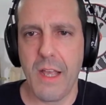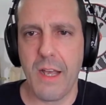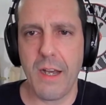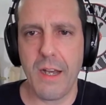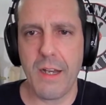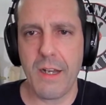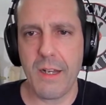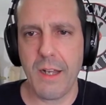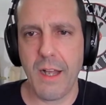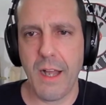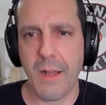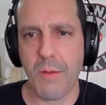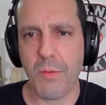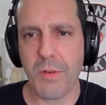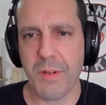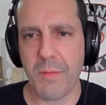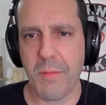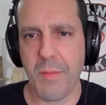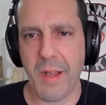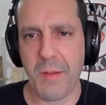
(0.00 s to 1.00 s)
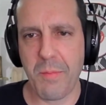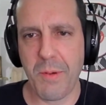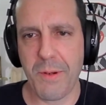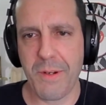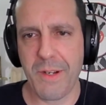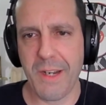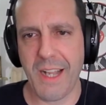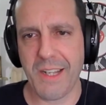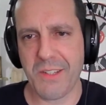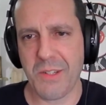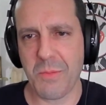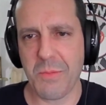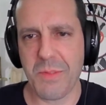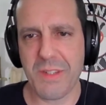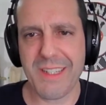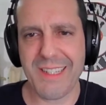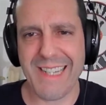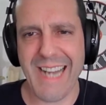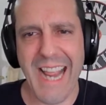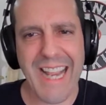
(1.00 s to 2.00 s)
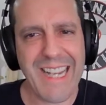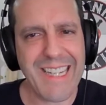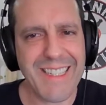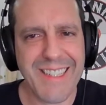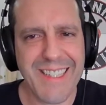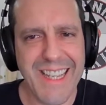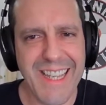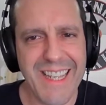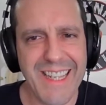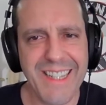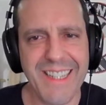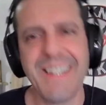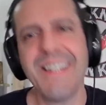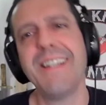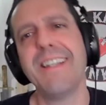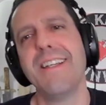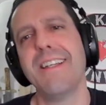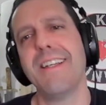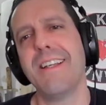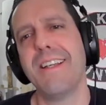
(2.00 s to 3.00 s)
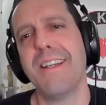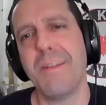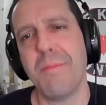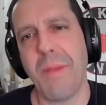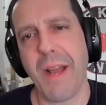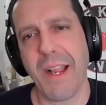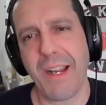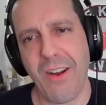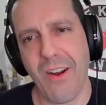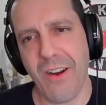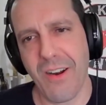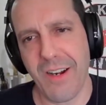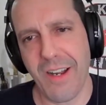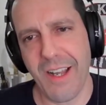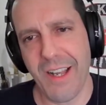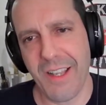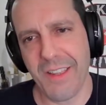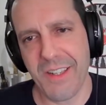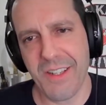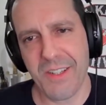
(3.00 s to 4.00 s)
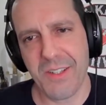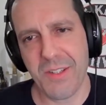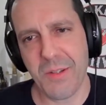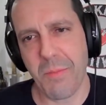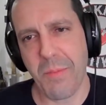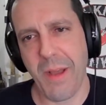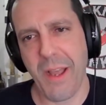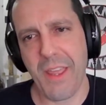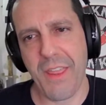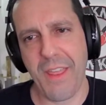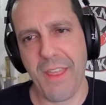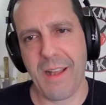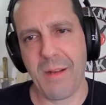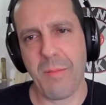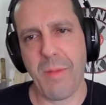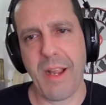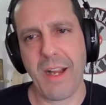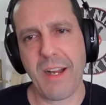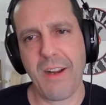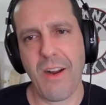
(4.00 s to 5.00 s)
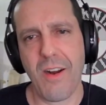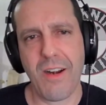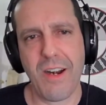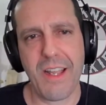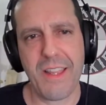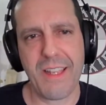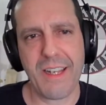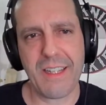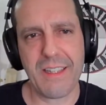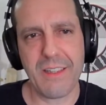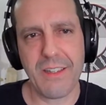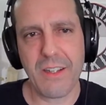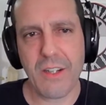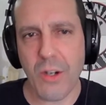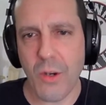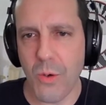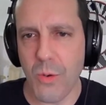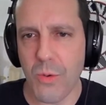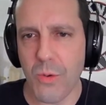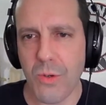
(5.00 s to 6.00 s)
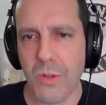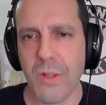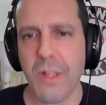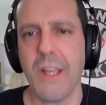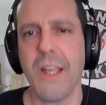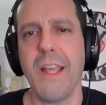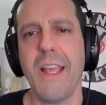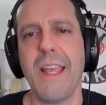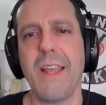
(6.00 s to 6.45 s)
Uh, I wouldn't mind putting on some snake skin micarta on this, some python micarta. I think it'd look cool.